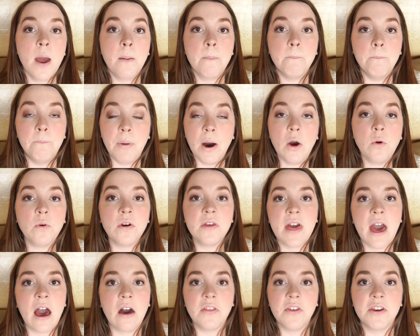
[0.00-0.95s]
but with
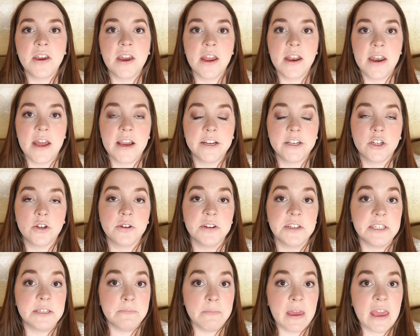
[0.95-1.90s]
how the connector
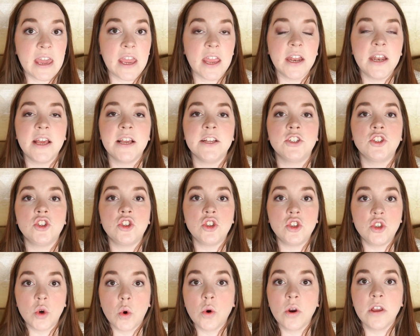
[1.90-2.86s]
is made, it's
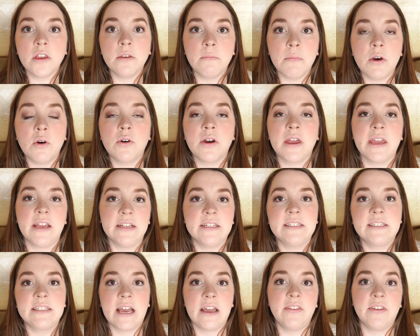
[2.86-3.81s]
storing milk
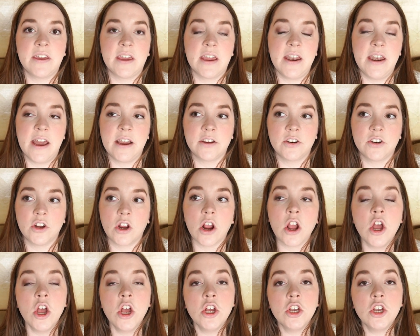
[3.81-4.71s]
inside the connector.